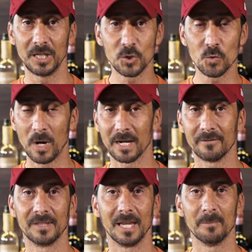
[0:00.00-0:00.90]
each one
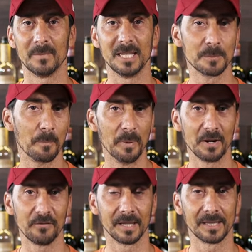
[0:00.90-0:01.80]
of them is
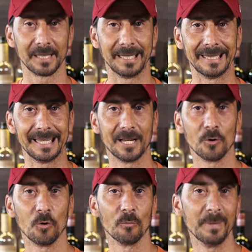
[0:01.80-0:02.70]
perfect in their
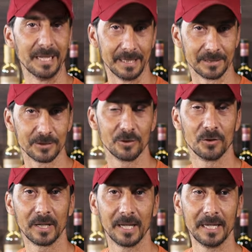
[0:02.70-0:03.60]
own meanings,
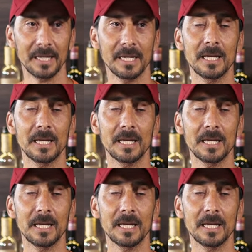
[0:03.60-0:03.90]
okay?